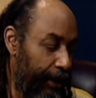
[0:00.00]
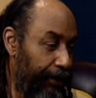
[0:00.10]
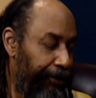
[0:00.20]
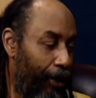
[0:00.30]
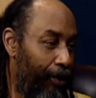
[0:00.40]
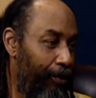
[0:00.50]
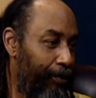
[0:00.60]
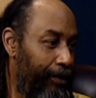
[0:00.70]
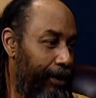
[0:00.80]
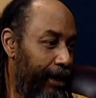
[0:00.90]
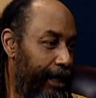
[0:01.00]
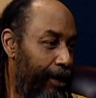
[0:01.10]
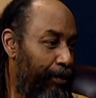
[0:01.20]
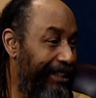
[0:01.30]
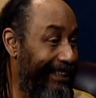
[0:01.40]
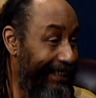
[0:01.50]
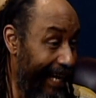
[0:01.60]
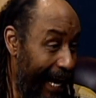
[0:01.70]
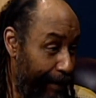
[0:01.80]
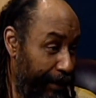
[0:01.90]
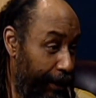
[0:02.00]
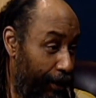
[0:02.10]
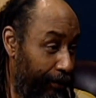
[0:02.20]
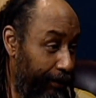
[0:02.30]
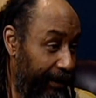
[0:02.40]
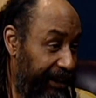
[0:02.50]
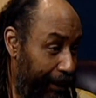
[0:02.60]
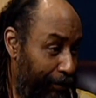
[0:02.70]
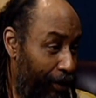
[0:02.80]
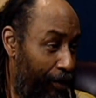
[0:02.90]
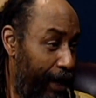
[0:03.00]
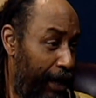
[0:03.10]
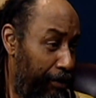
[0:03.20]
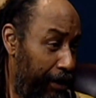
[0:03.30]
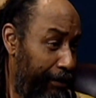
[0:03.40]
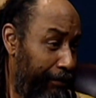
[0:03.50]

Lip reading: So it was the timing, though, the Jim Crow era,